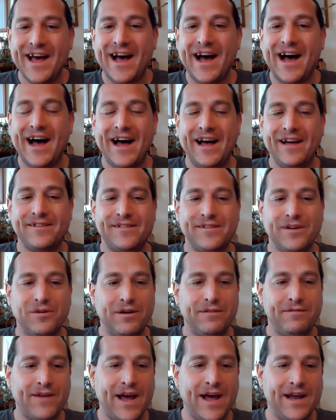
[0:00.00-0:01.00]
Uh, so
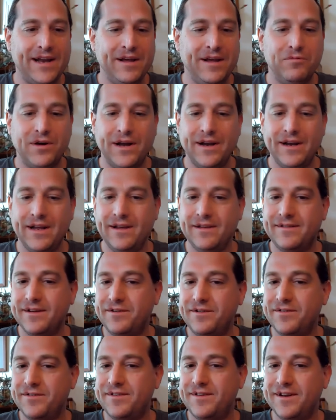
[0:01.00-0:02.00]
if anyone is
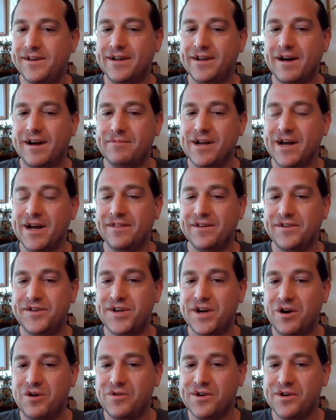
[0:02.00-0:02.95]
interested in coming on the show